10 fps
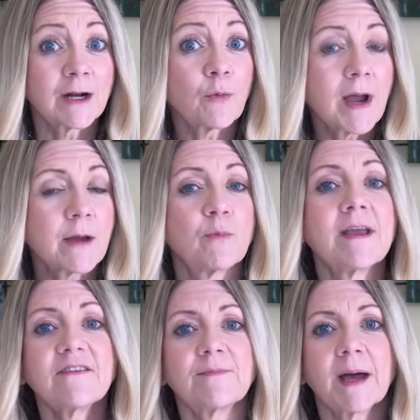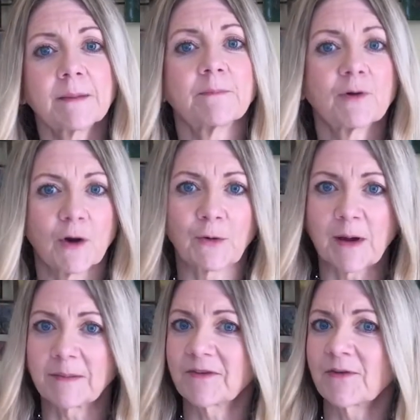a way, we've been
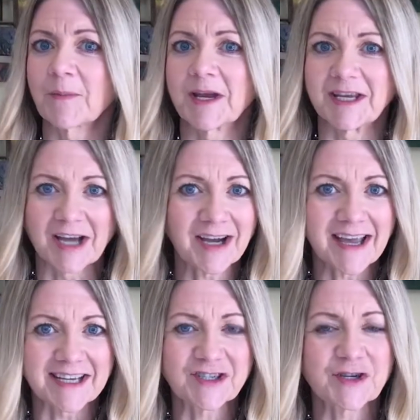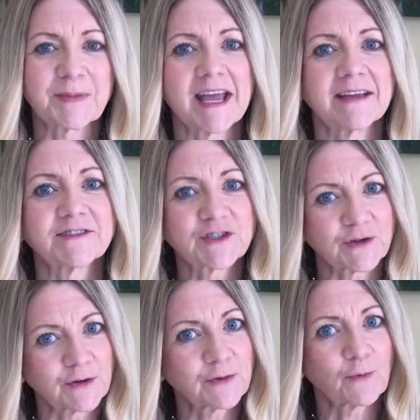programmed from a young age to behave
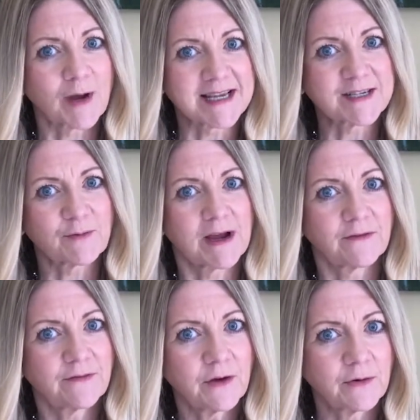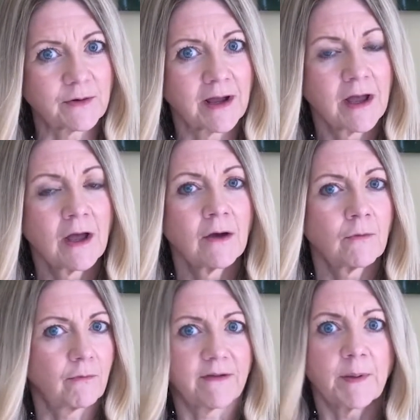certain ways around food.
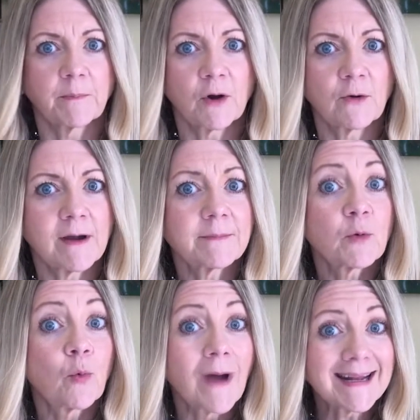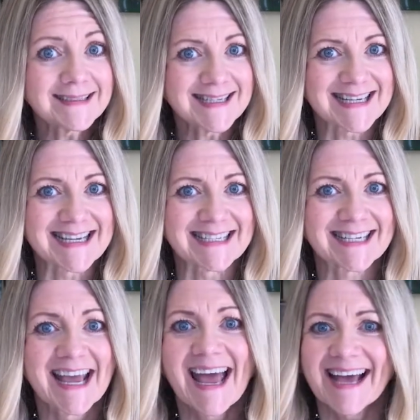We've been programmed when to eat.
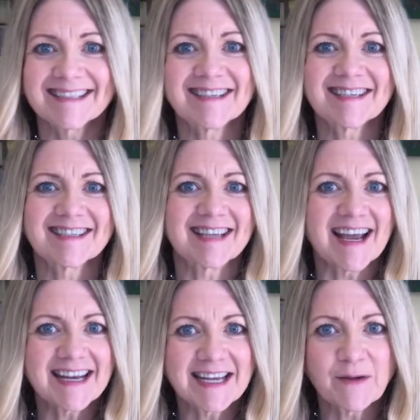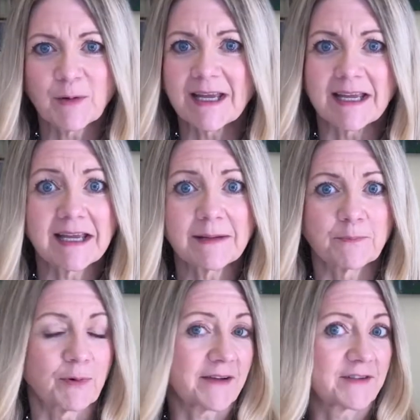As a society, we eat
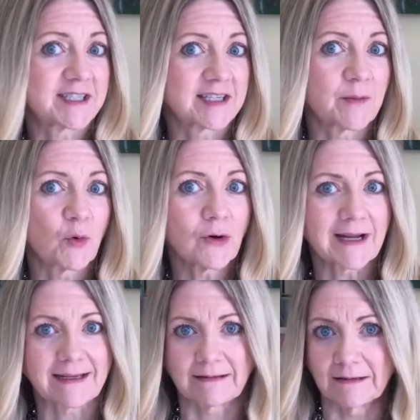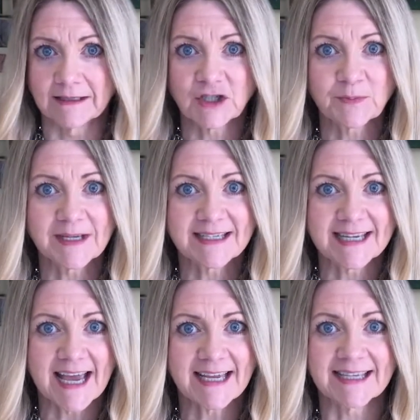breakfast in the morning, lunch
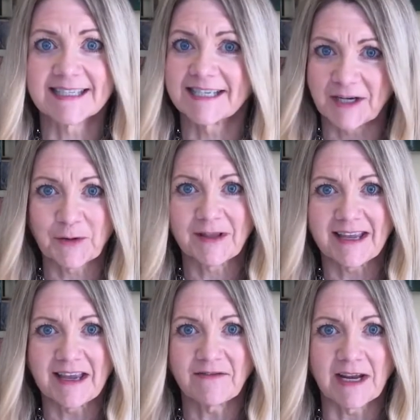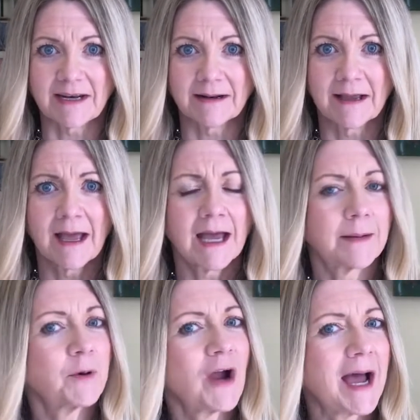midday, and dinner in the evening,
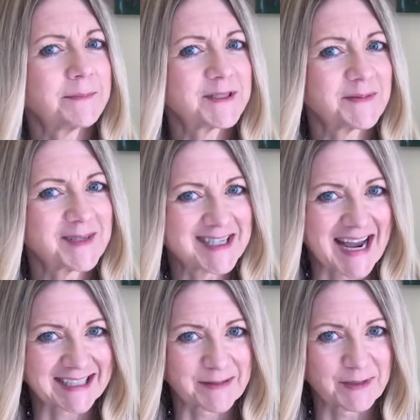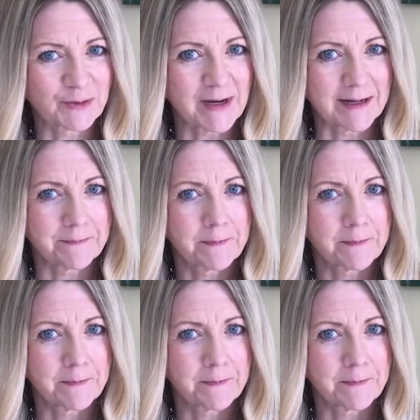and perhaps some snacks in between.